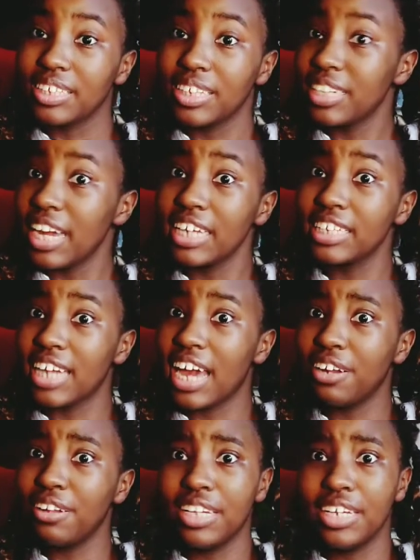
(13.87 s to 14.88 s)
Today's
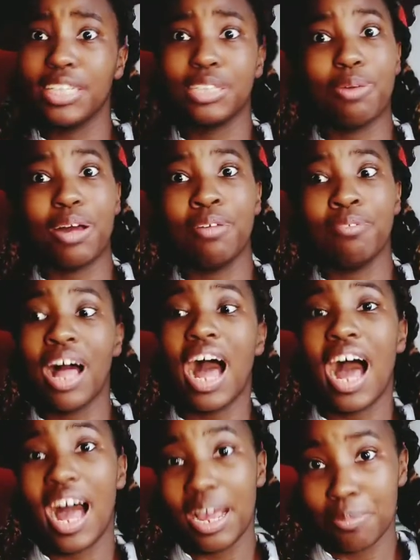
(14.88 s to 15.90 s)
title is, well,
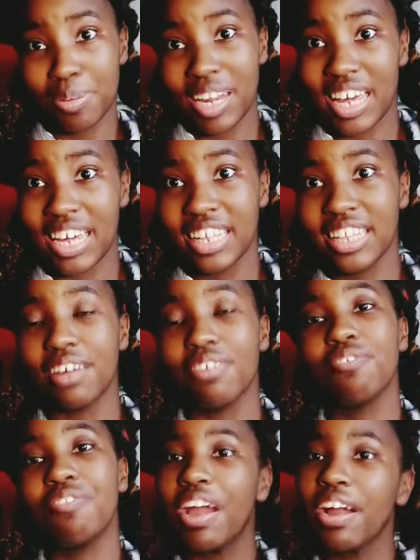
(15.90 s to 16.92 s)
I play the
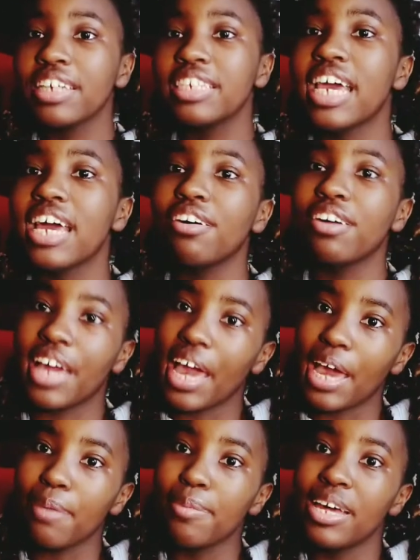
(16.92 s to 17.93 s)
fairy tale
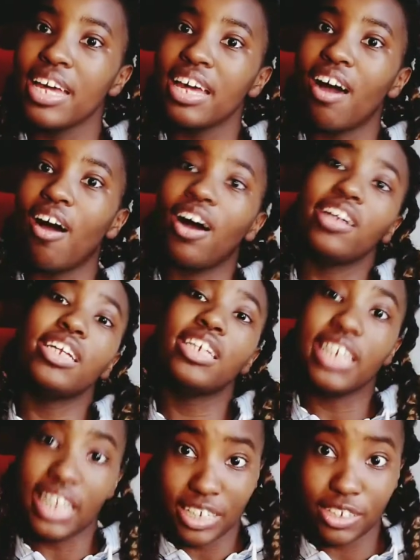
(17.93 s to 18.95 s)
game on
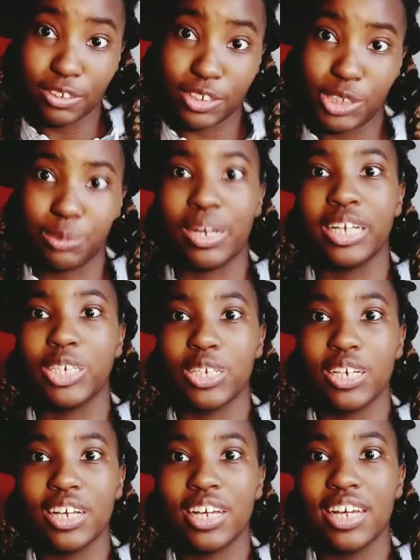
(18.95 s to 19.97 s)
Nintendo Switch.
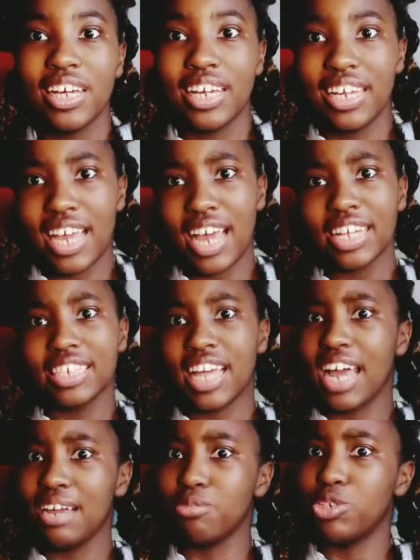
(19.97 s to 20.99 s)
Yes,
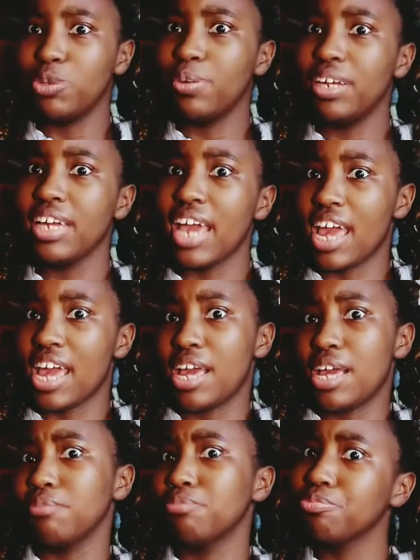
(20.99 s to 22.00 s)
I am doing
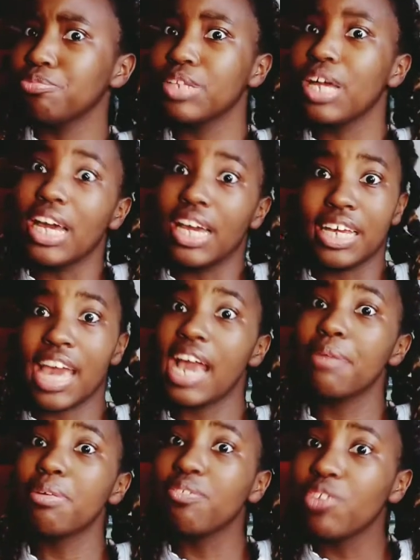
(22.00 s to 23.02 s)
a
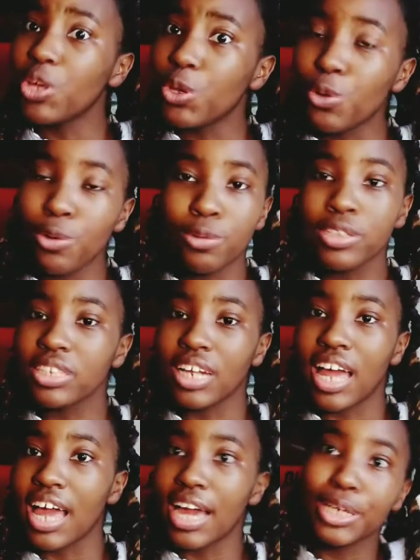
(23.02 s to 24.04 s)
game review
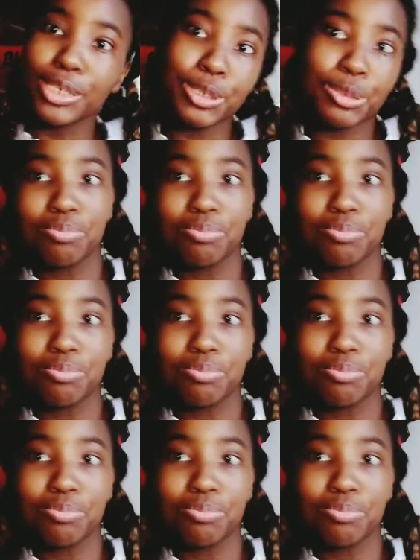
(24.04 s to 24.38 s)
slash